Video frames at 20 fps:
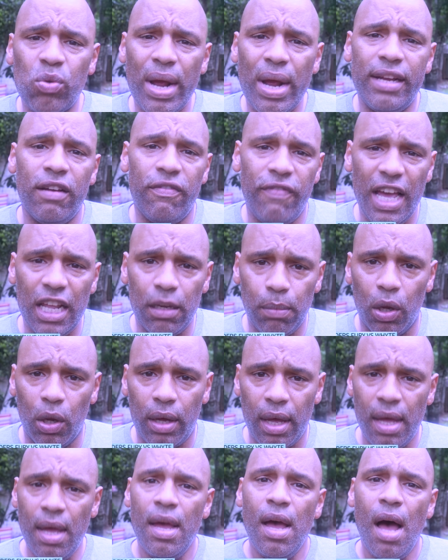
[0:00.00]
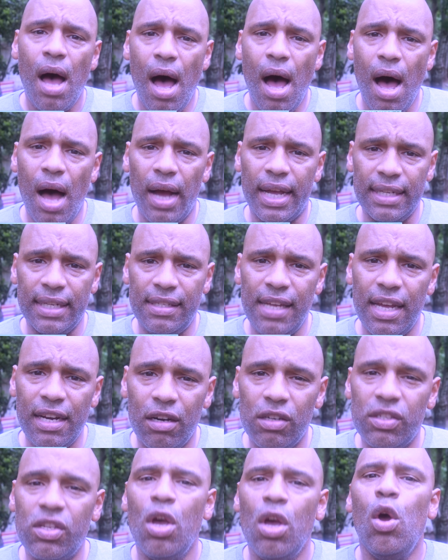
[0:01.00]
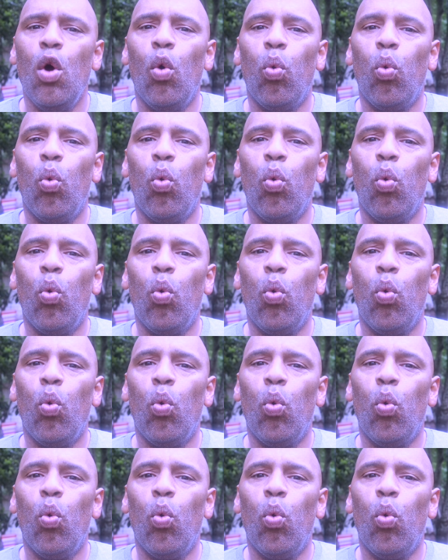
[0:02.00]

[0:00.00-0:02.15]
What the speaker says: rank available contenders.